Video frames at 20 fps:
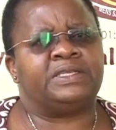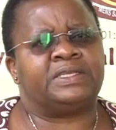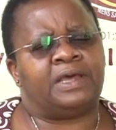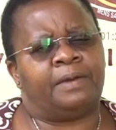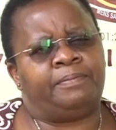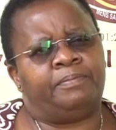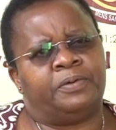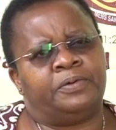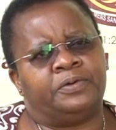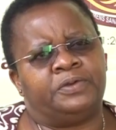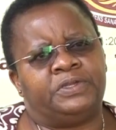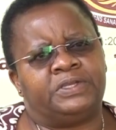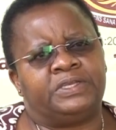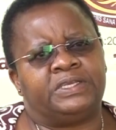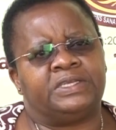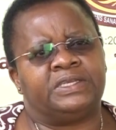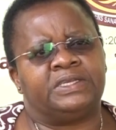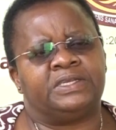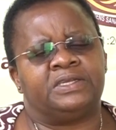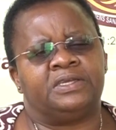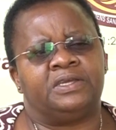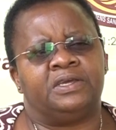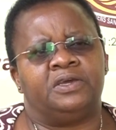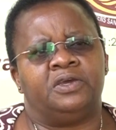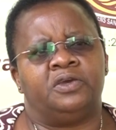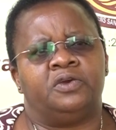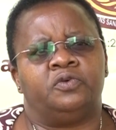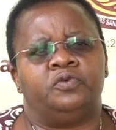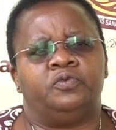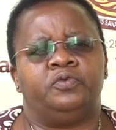support,
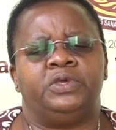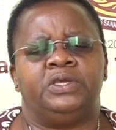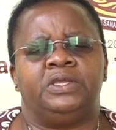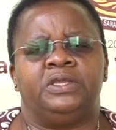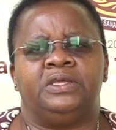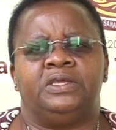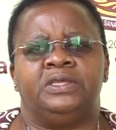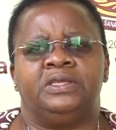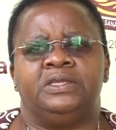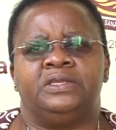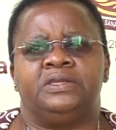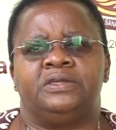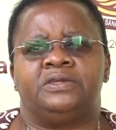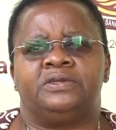they